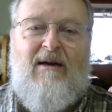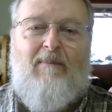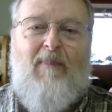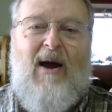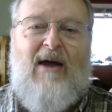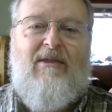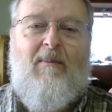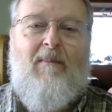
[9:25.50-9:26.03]

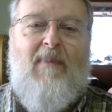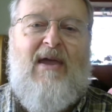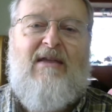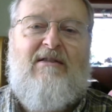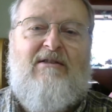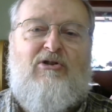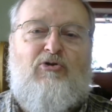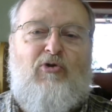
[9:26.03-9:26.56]
by the
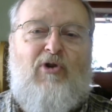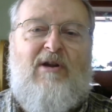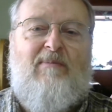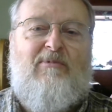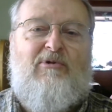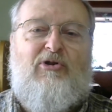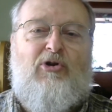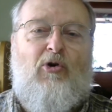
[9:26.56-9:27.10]

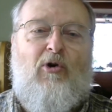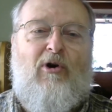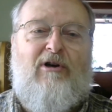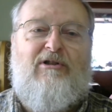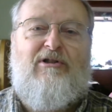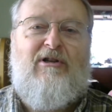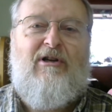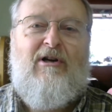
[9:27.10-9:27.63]
mainstream
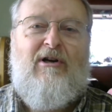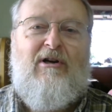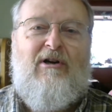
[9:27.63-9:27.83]
church,